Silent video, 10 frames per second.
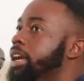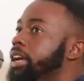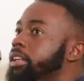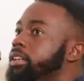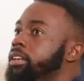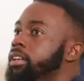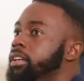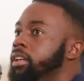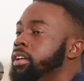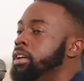And
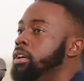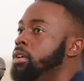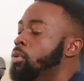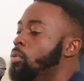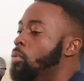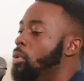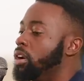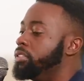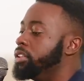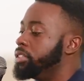
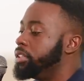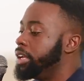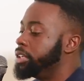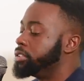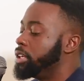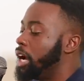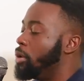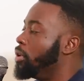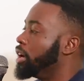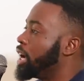one of the things I
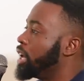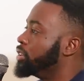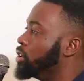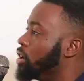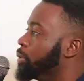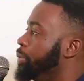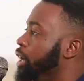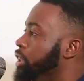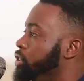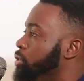want to kind of talk
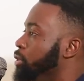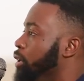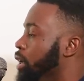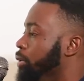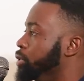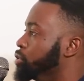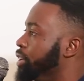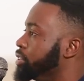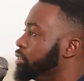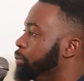about that you uh,
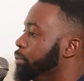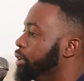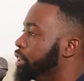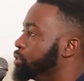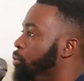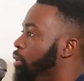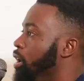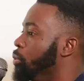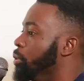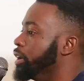address in the book as
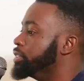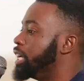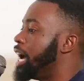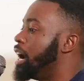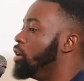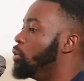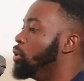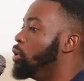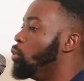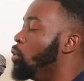well was how
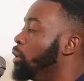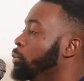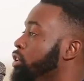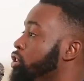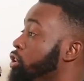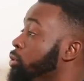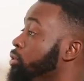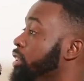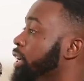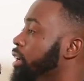when we're
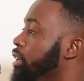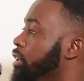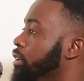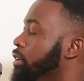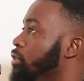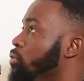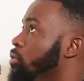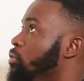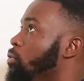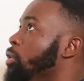choosing
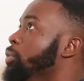when